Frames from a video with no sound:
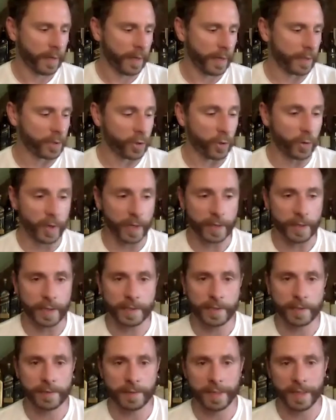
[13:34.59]
enjoying
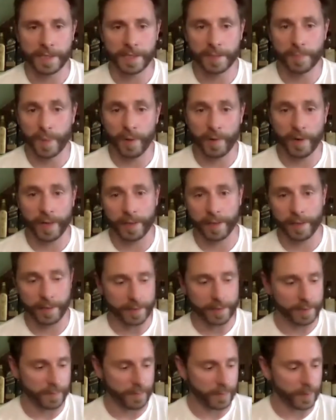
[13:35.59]
this spirit
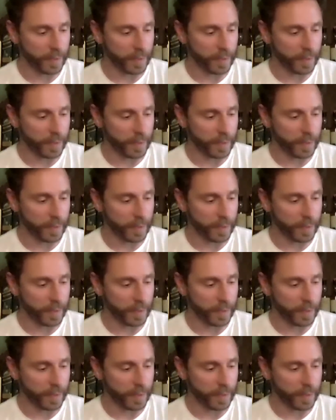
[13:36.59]
that's,